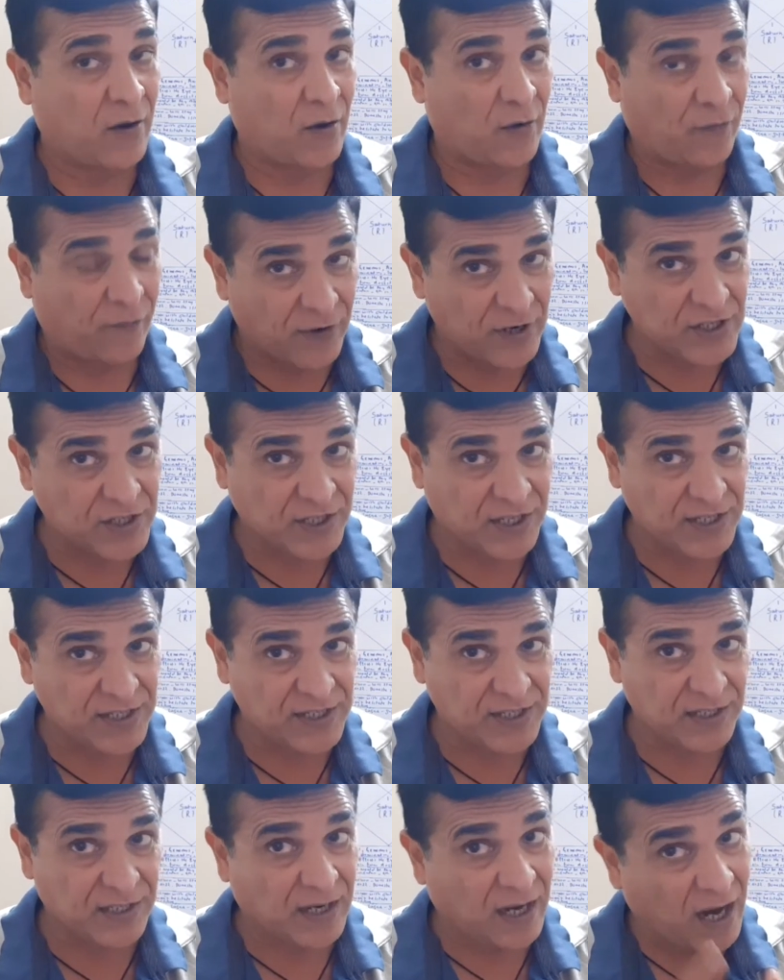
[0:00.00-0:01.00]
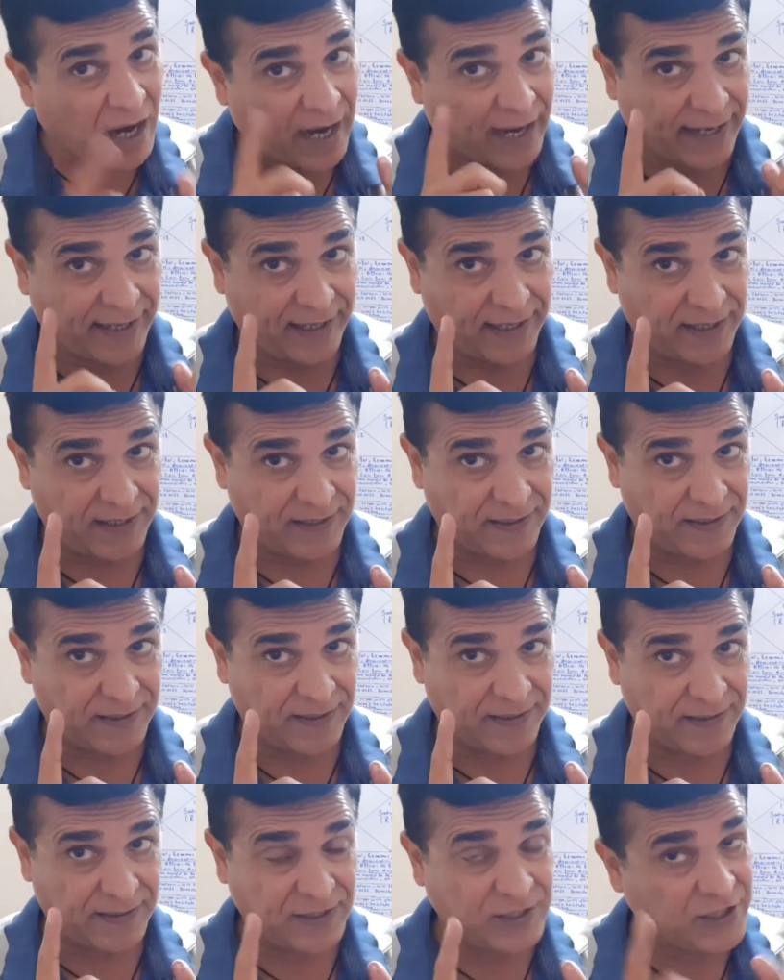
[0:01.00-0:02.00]
First is eye.
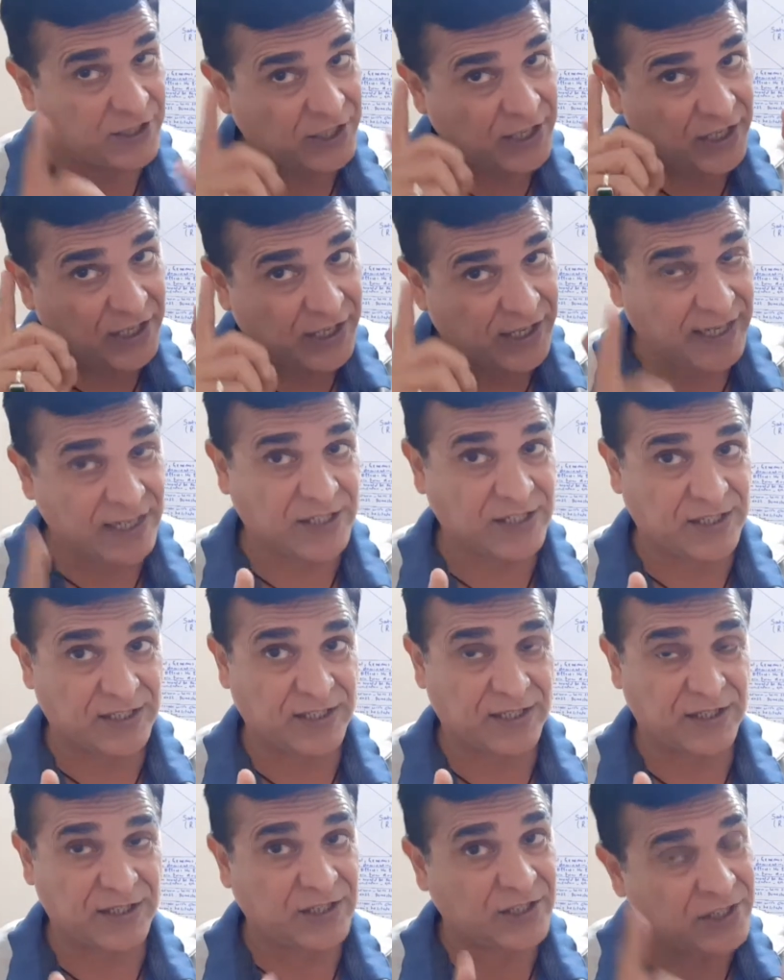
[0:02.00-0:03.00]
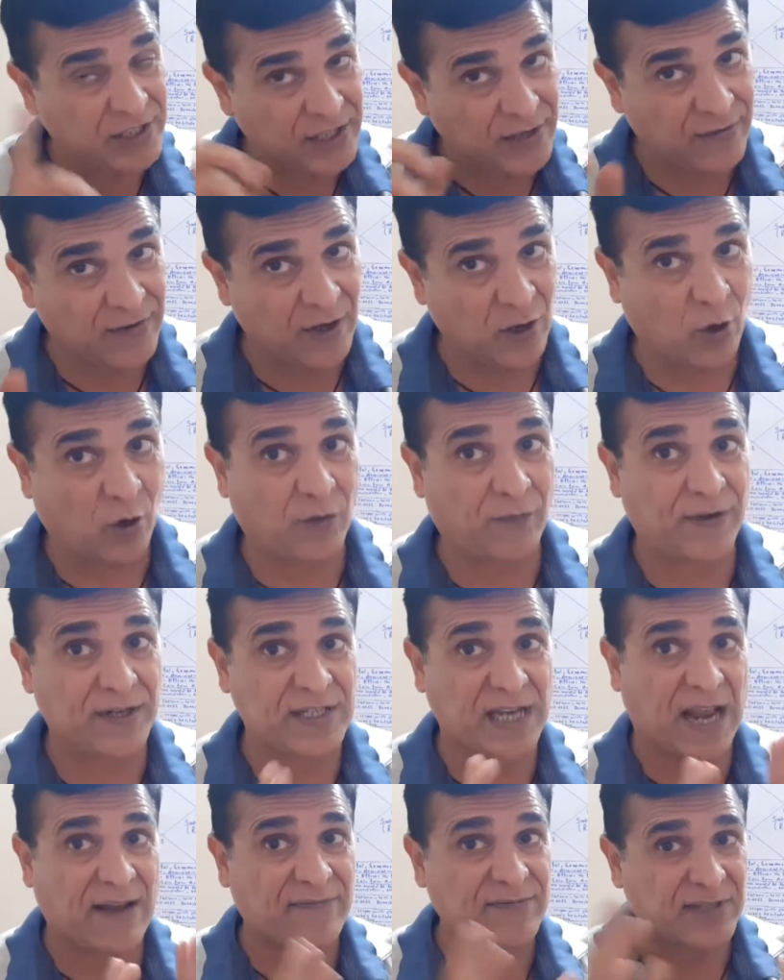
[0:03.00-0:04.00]
She will always
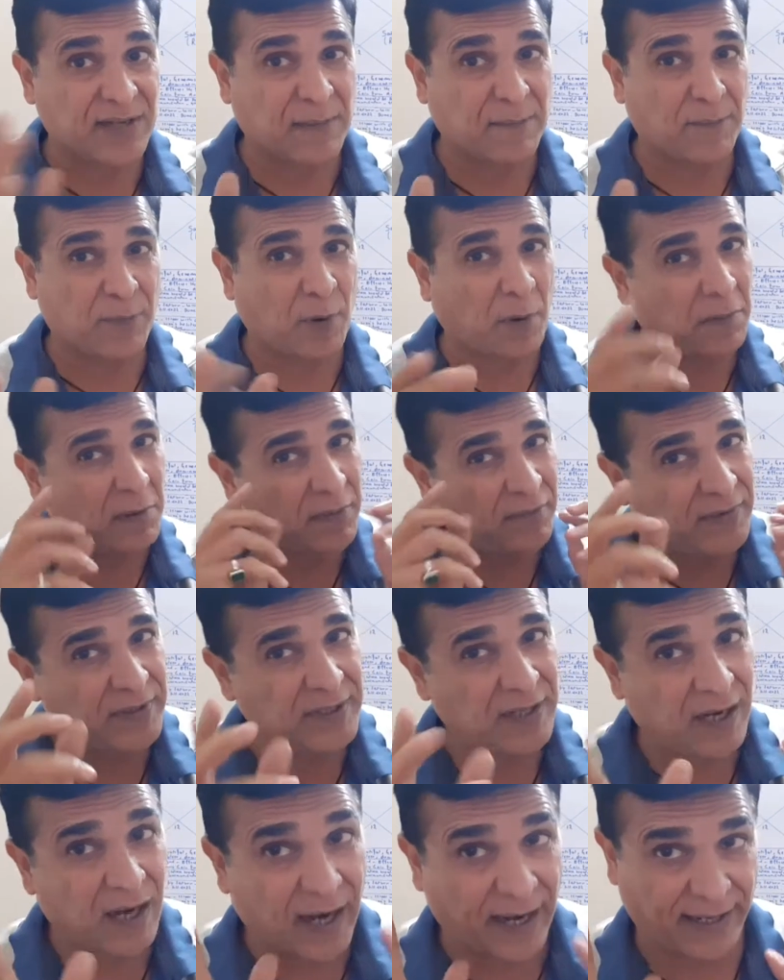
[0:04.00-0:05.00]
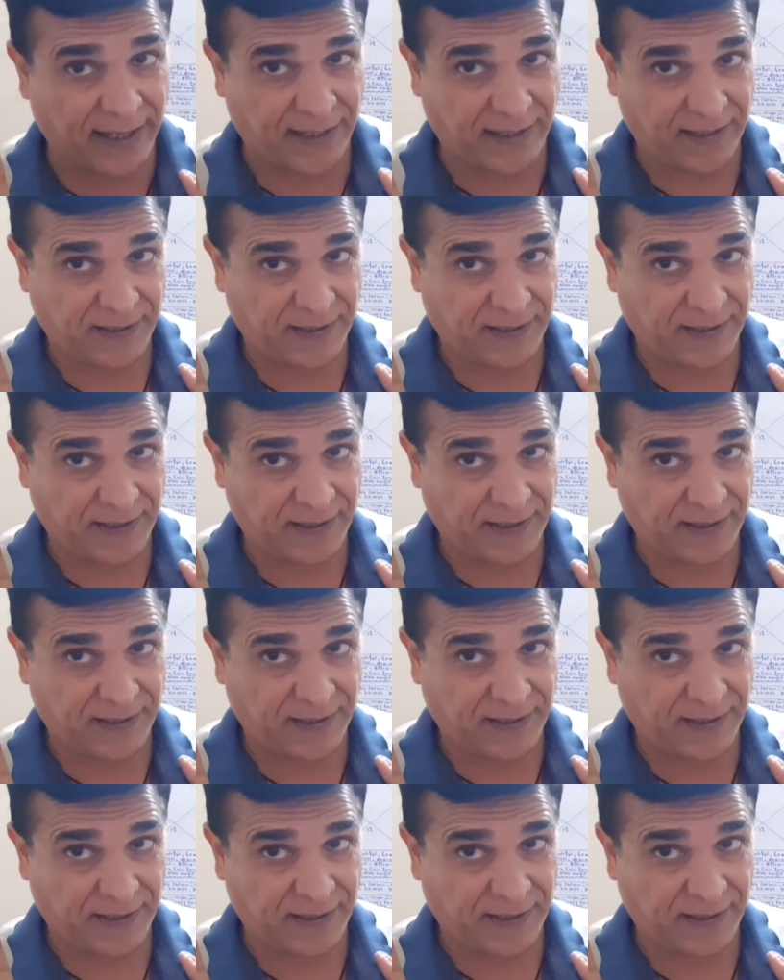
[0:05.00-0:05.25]
have some problem with the eye.